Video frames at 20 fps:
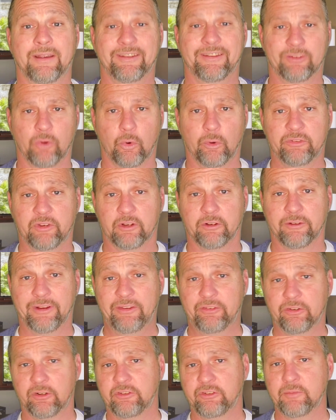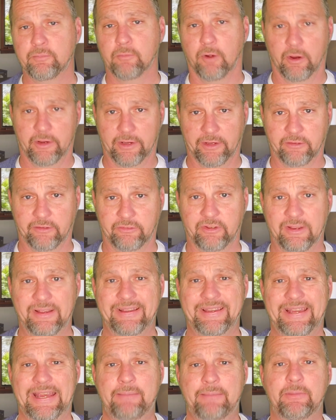So as you're researching markets,
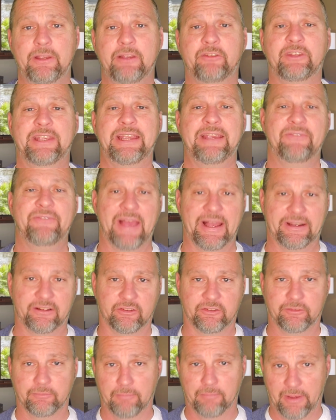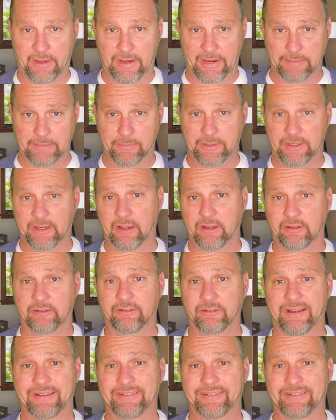keep these key factors in mind because,